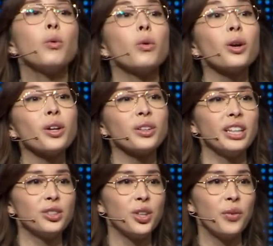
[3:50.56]
a word.
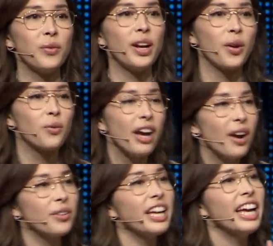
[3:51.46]
And so we went
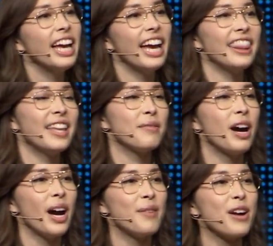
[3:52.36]
around, and then
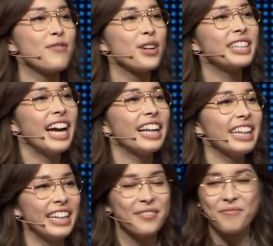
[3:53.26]
my friend
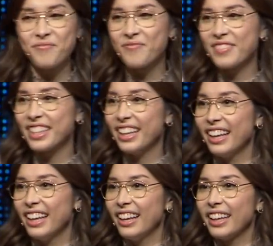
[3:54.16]
Kelly
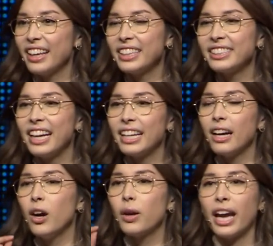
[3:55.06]
said,
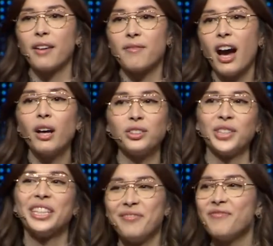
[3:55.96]
okay, I'll do
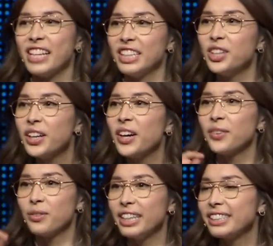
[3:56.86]
it. And he took a
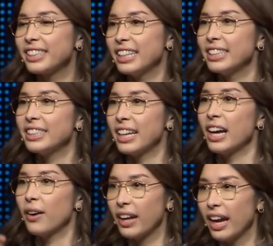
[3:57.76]
risk, and he said,
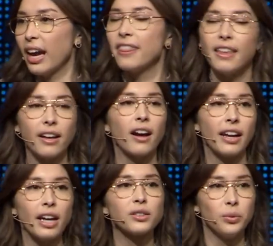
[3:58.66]
okay, I think God
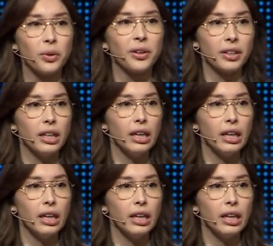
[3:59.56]
has a word.